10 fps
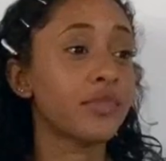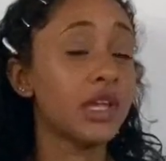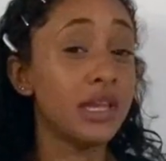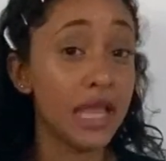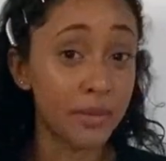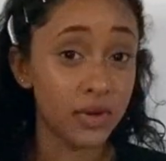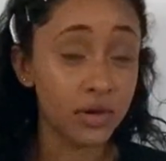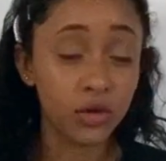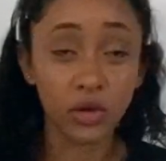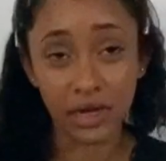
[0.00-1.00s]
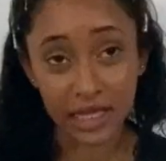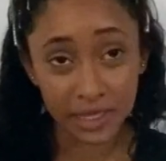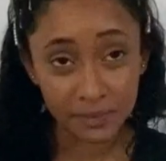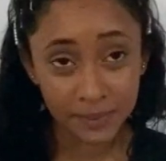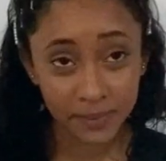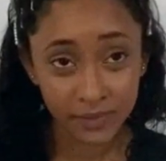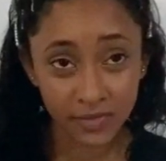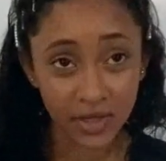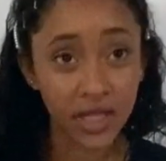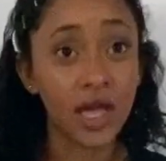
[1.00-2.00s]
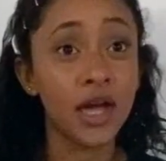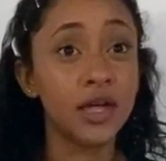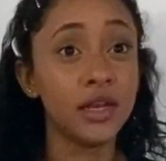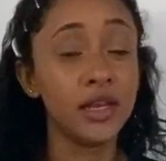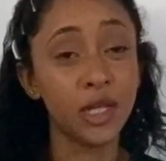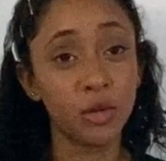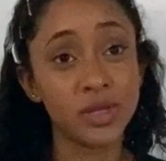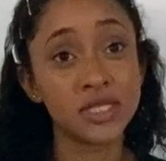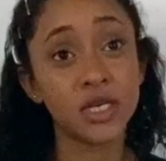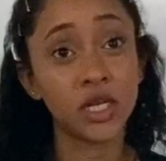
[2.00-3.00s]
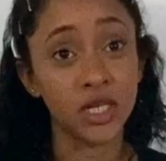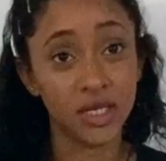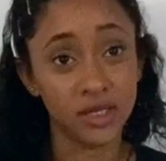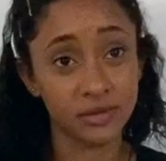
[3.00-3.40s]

lemon or lime, and a little bit of honey.